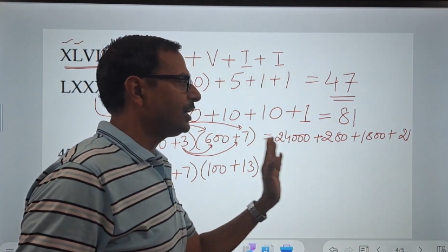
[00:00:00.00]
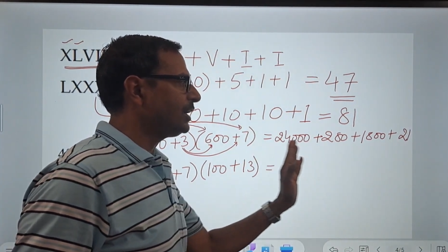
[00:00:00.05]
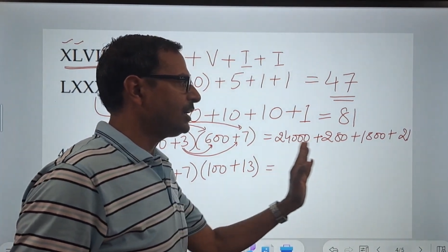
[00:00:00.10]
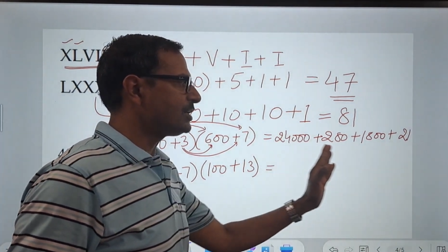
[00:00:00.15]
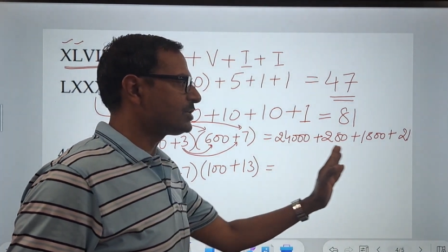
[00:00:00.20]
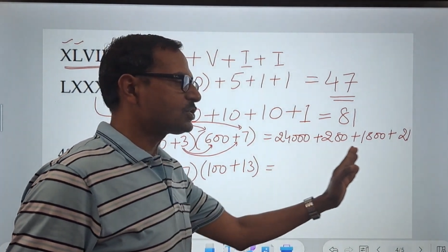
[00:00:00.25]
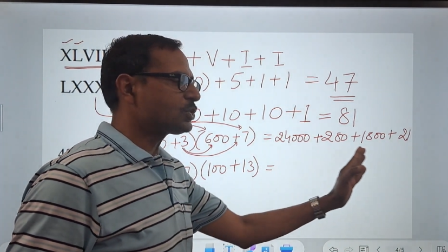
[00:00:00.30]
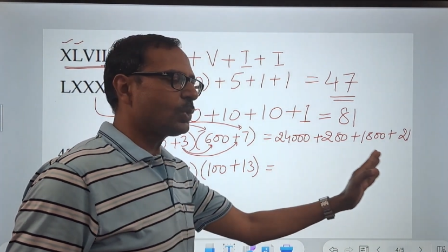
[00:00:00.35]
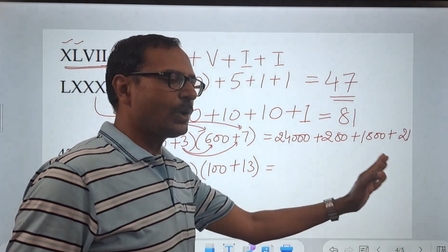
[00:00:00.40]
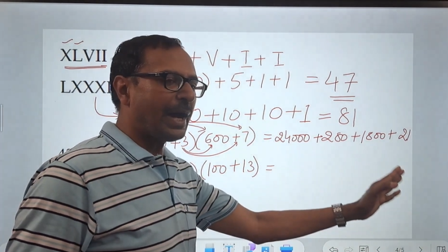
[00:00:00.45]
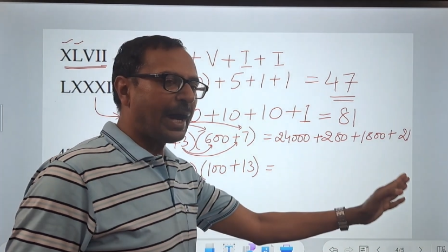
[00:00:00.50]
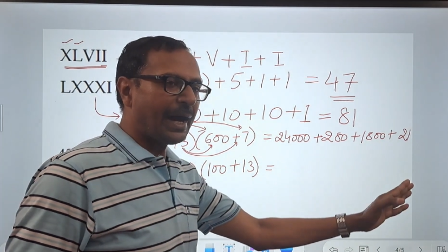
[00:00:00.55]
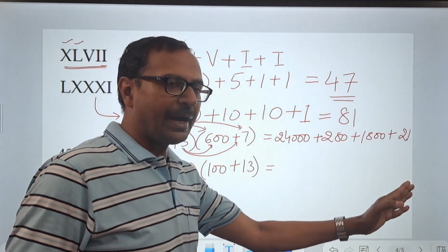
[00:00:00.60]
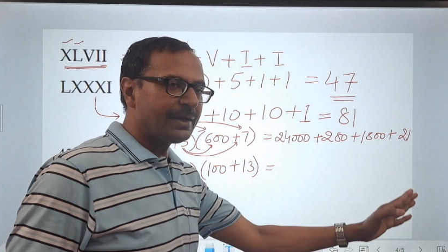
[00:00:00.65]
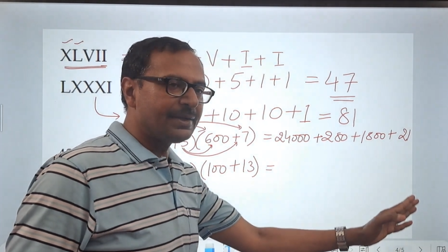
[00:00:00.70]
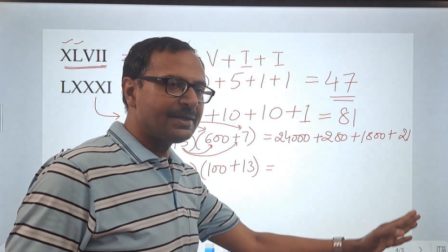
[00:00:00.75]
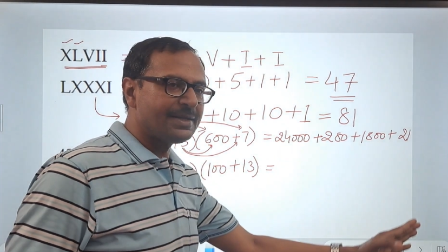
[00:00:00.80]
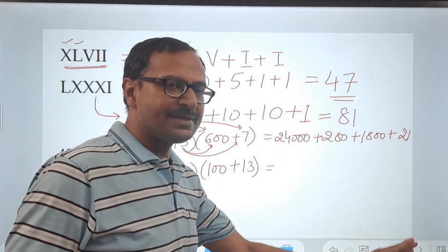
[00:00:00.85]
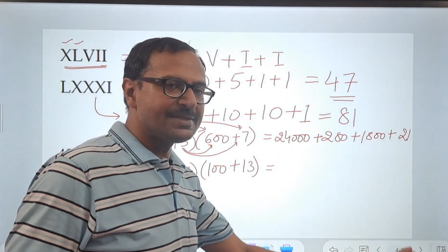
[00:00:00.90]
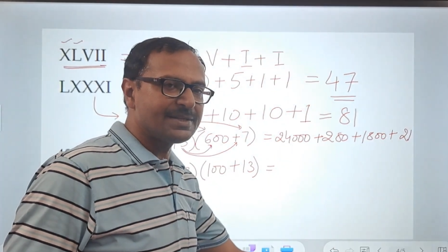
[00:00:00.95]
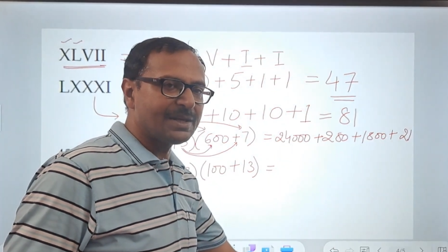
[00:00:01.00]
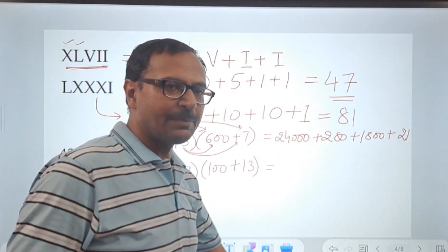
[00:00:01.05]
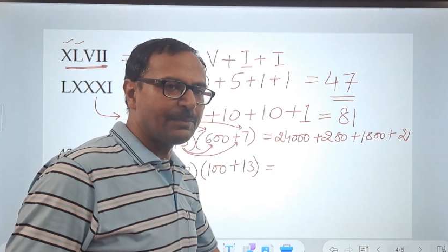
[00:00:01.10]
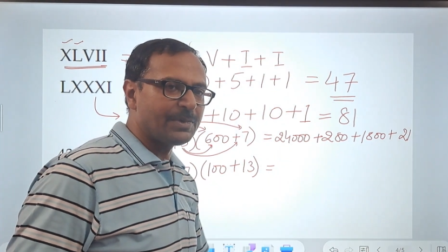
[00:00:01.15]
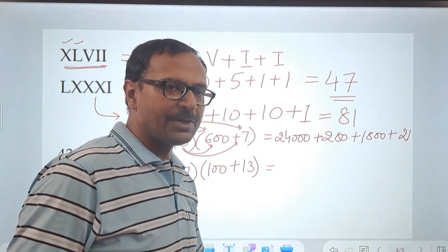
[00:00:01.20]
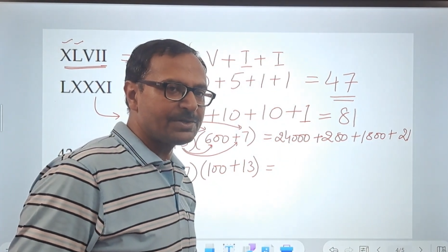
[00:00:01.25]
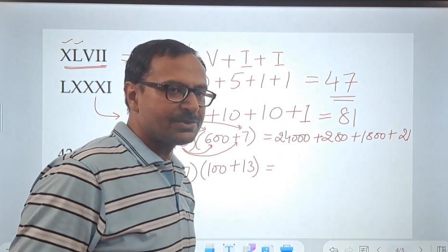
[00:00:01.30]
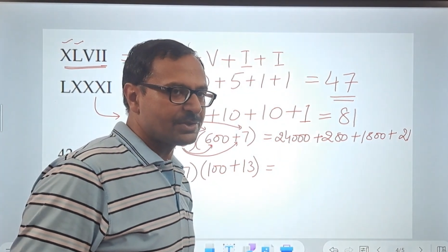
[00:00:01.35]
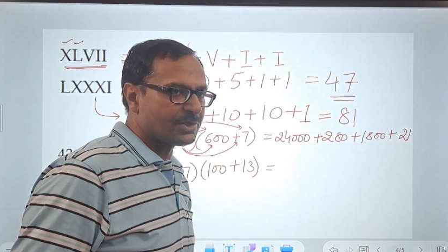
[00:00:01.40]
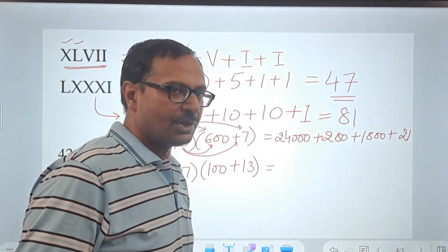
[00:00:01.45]
is to add these
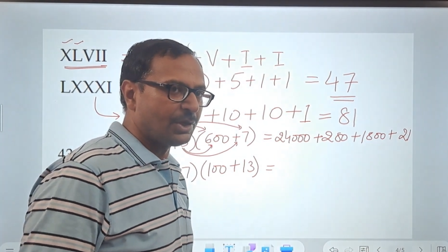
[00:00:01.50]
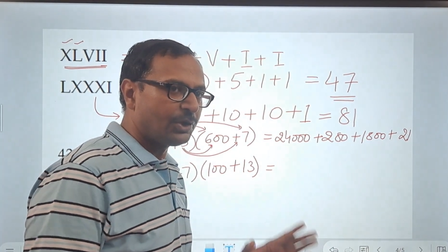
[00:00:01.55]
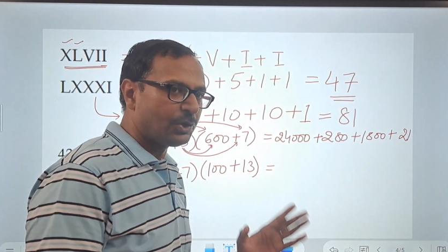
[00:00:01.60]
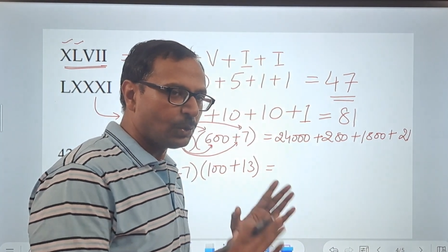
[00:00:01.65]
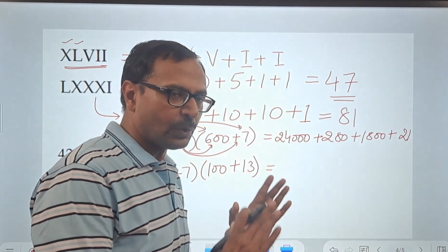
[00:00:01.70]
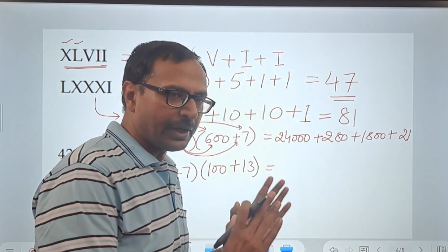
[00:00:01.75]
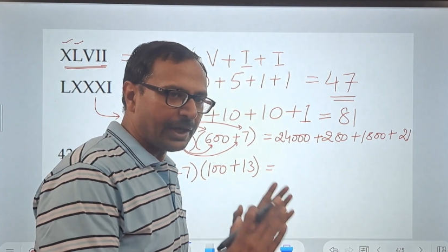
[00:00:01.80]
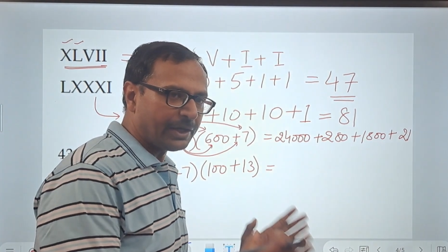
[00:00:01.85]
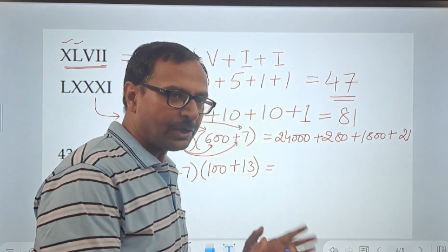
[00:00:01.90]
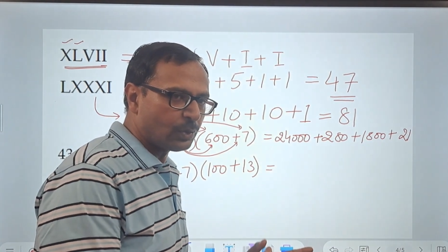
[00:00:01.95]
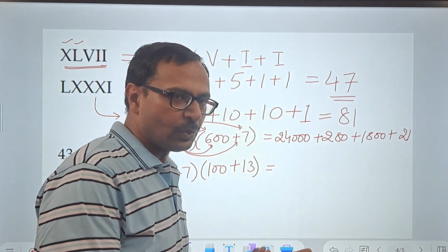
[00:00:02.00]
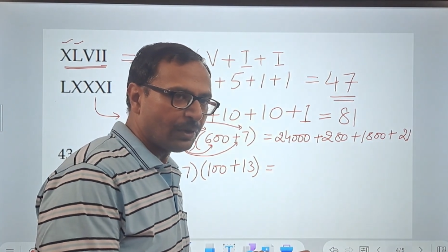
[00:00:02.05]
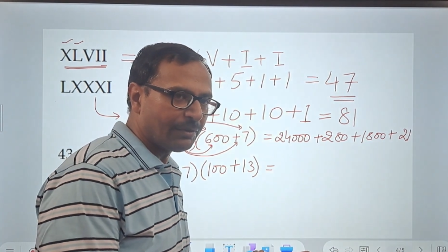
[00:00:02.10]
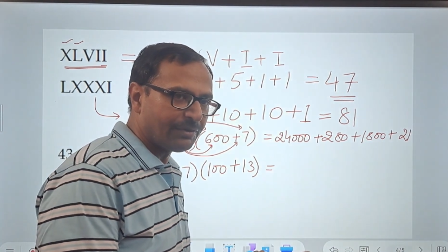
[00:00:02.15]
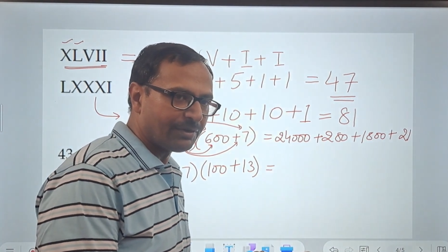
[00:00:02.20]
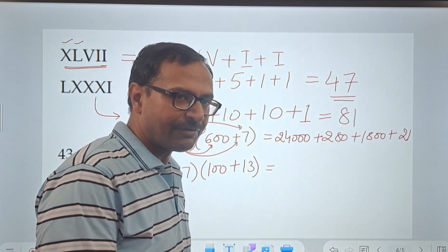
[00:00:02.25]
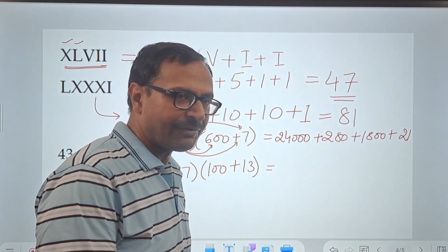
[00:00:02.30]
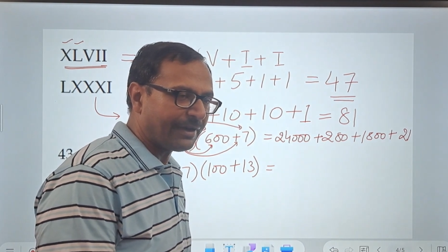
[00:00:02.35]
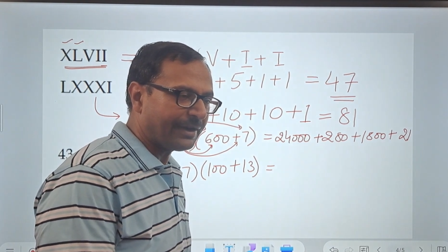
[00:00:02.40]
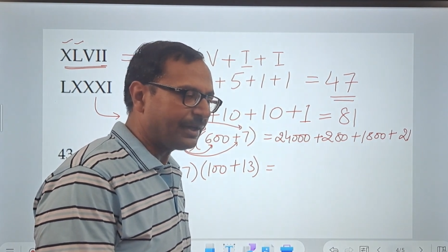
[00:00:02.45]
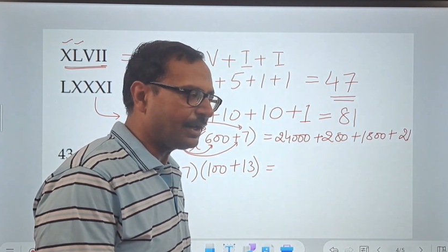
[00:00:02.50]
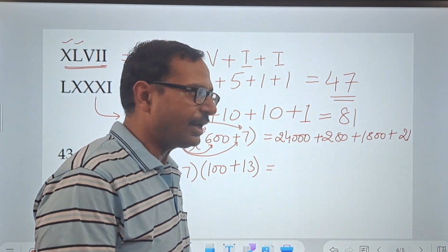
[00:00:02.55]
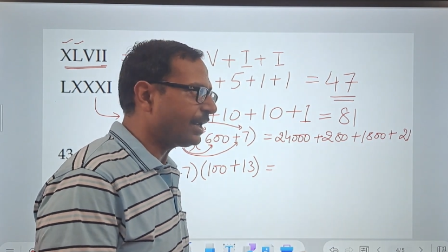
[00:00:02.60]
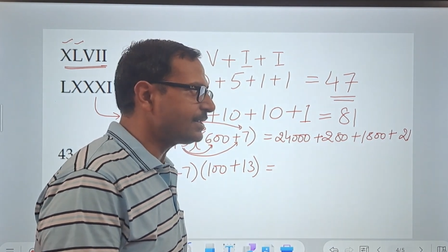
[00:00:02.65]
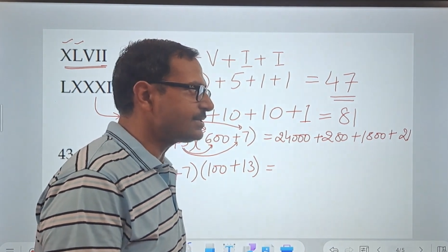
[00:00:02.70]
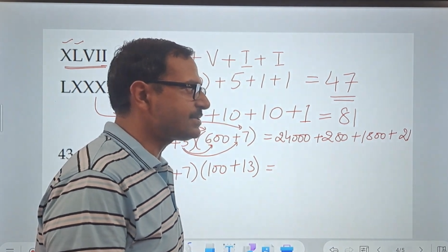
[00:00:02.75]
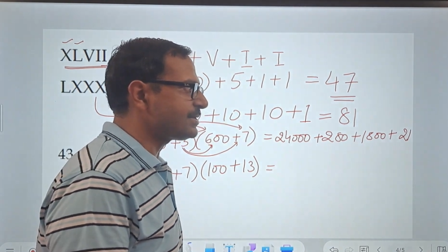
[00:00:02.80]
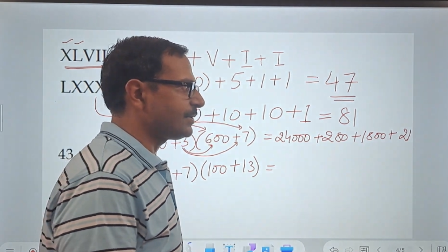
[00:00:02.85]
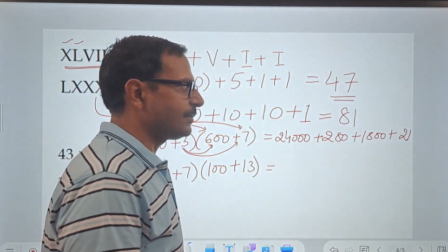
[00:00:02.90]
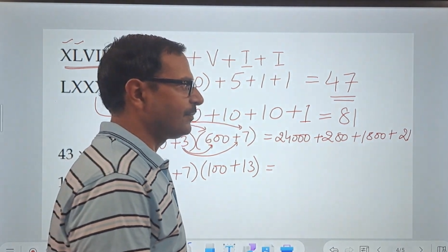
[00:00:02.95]
numbers to get to our final
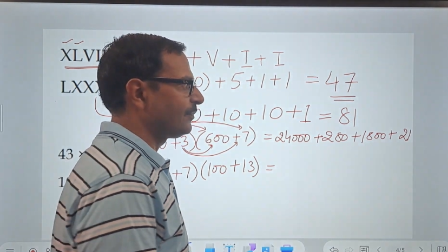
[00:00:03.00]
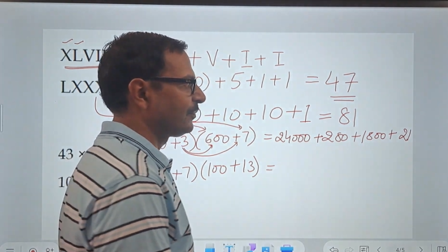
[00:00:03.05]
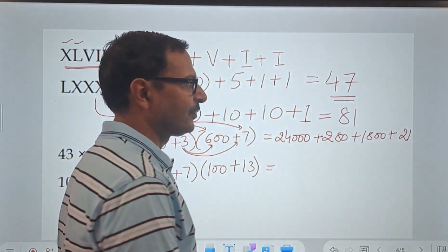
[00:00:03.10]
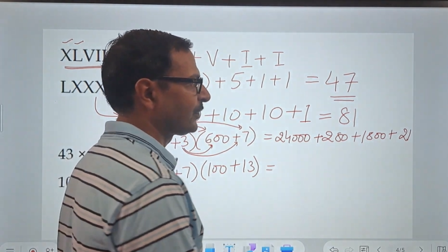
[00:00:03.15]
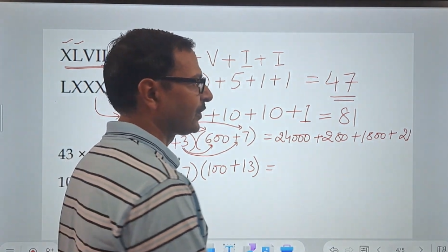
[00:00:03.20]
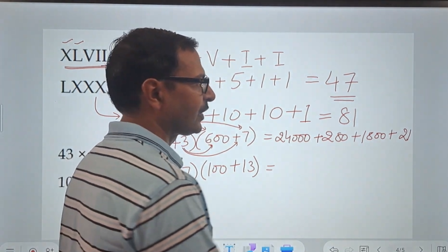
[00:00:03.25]
answer.